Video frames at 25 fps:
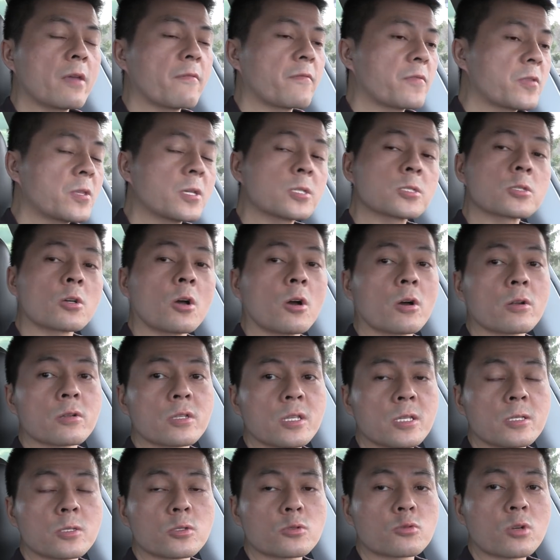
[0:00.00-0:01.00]
if this car
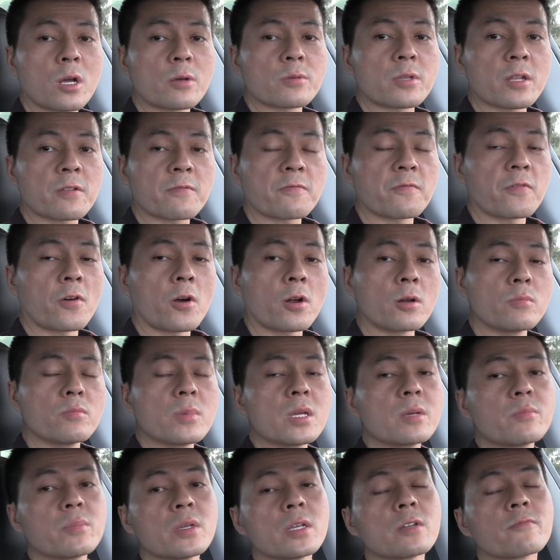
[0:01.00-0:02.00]
didn't drive that far,
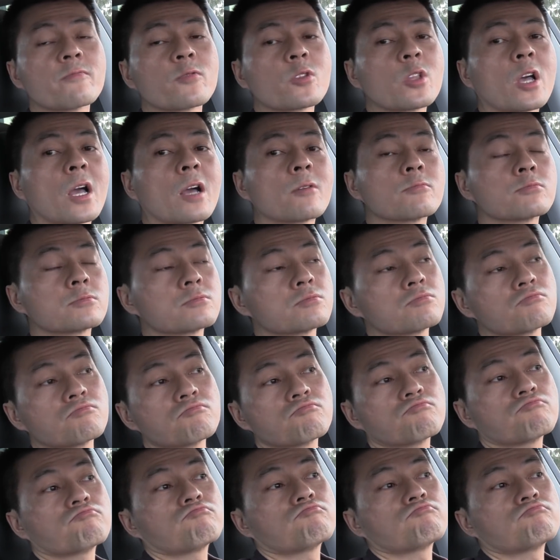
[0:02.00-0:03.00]
maybe it would have,
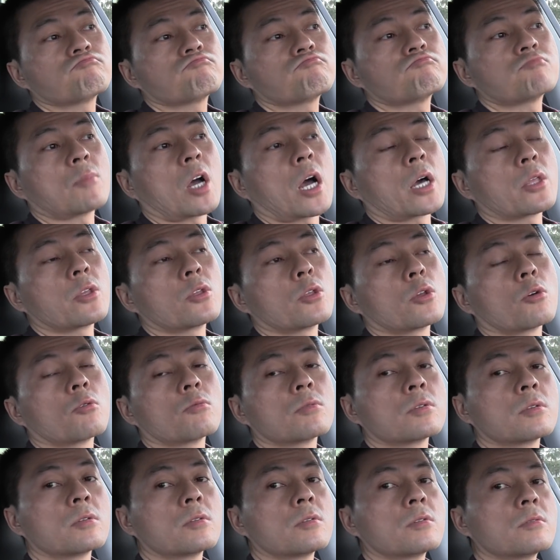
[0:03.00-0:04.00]
I don't know,
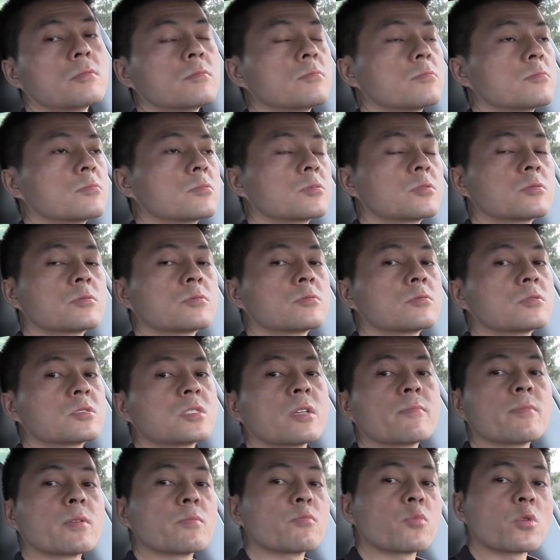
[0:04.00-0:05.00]

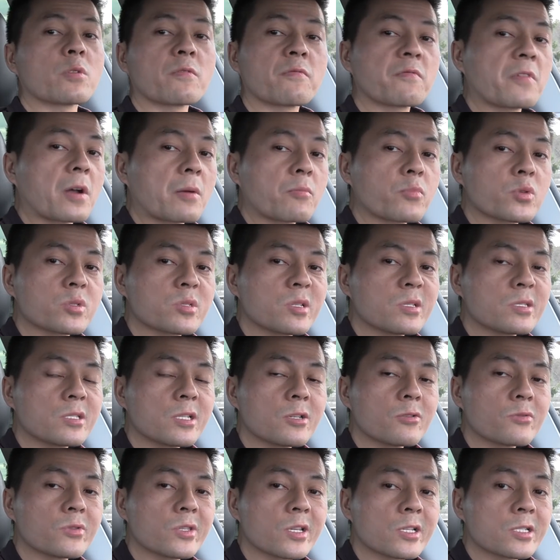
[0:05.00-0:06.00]
7.5%
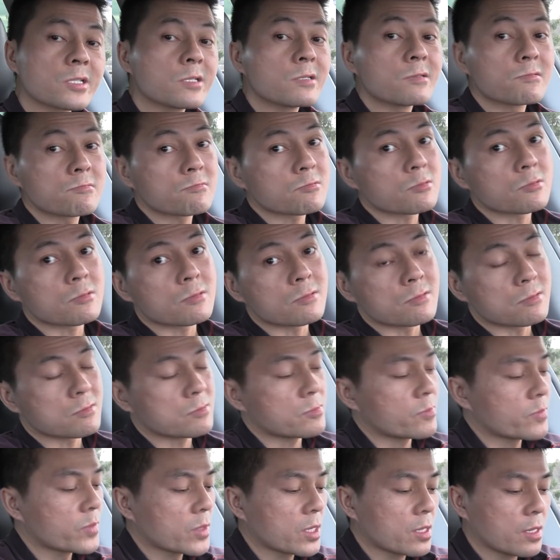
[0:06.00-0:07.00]
degradation.
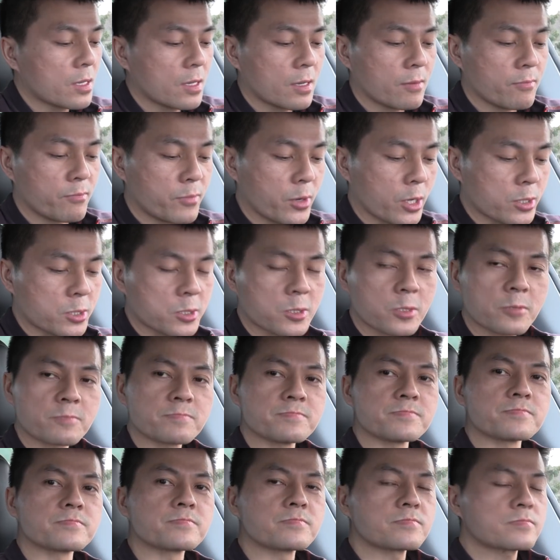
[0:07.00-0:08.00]
But
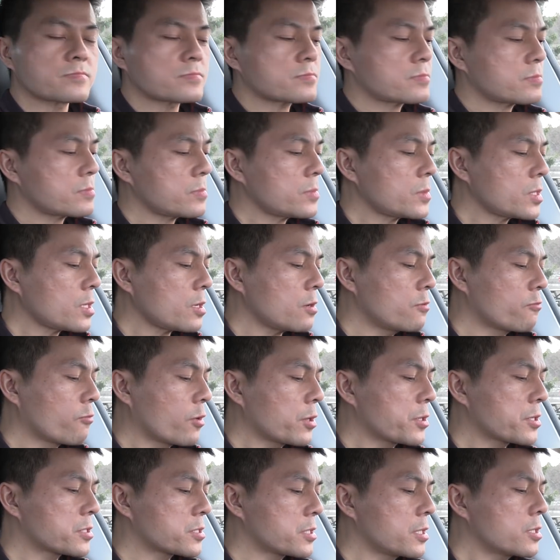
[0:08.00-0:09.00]

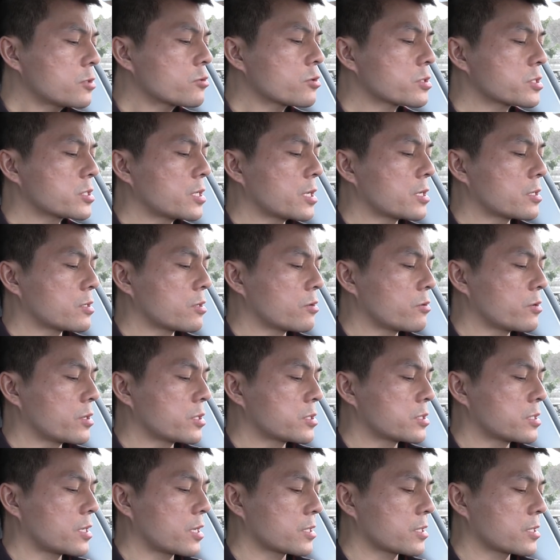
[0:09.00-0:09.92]
what is interesting though is